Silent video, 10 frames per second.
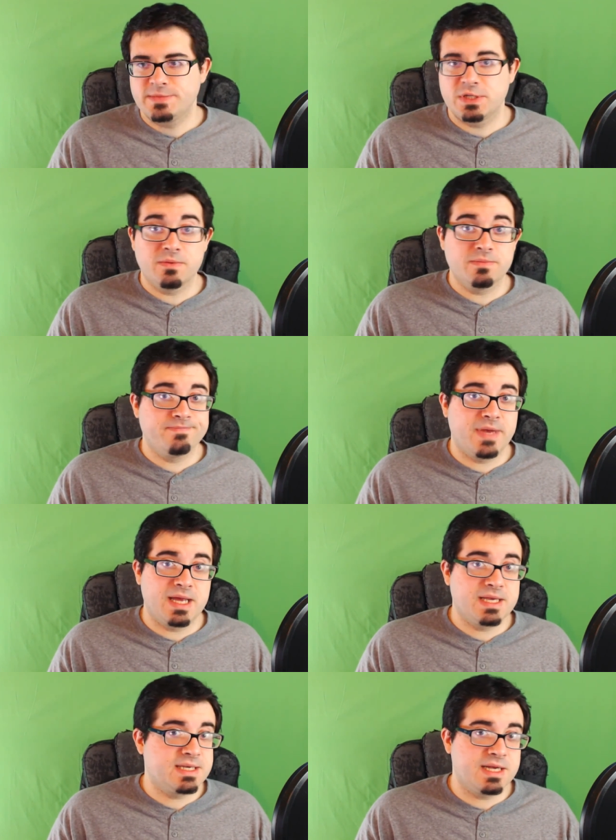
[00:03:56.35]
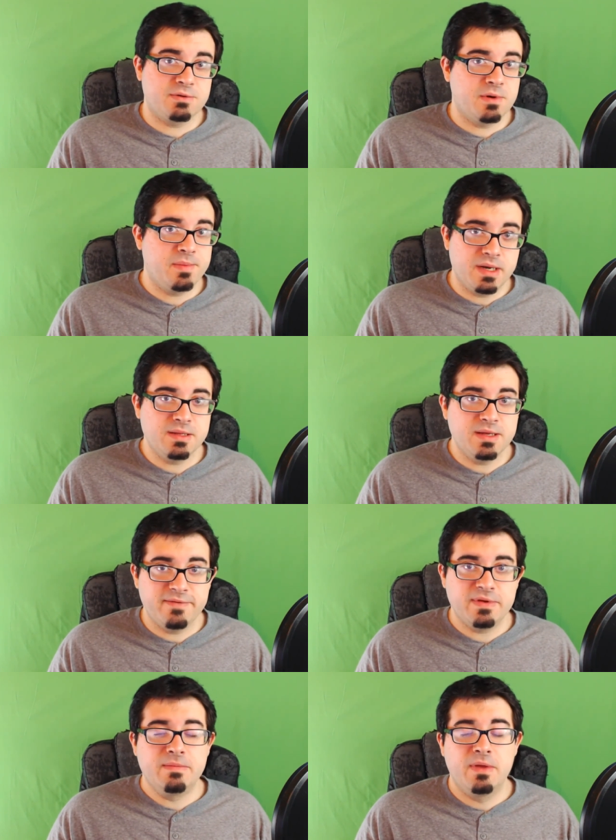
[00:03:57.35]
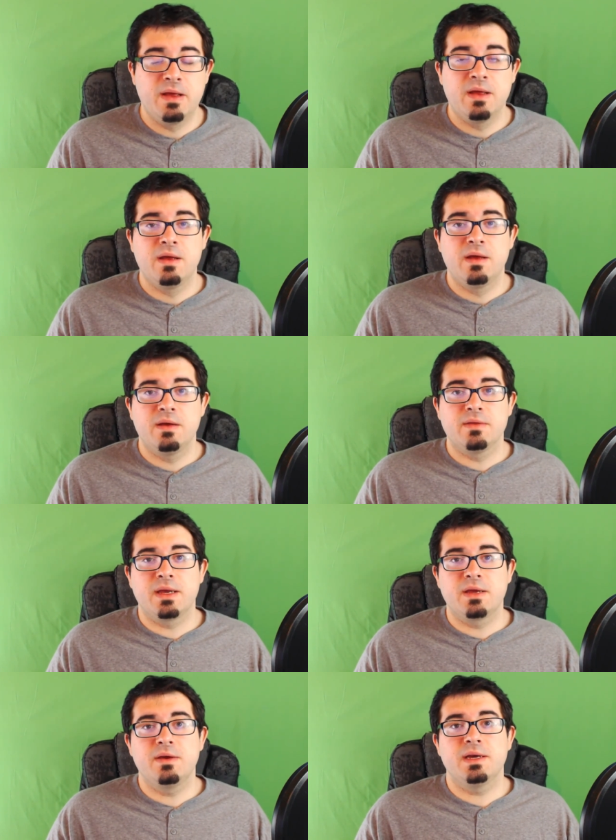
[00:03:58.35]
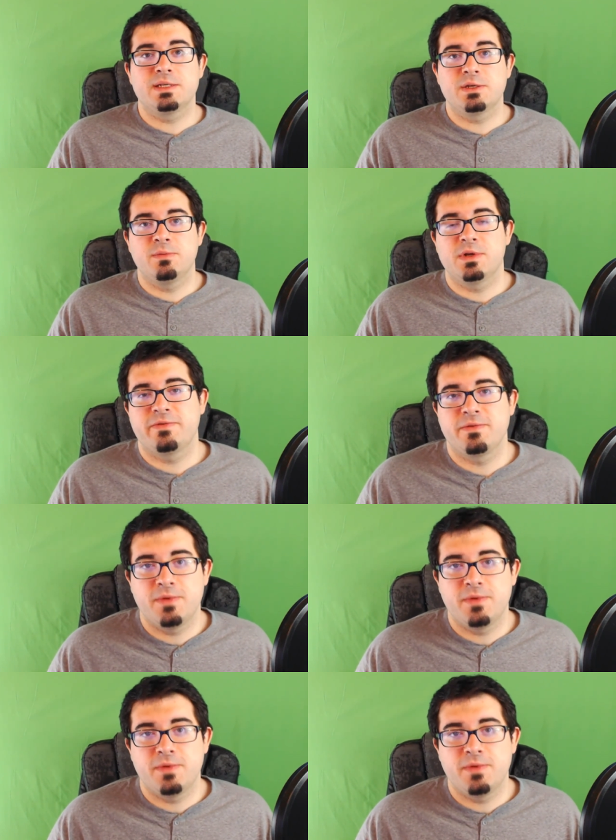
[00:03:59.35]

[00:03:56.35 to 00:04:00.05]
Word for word: So I guess that's where I'm going to leave it. Thank you guys so much for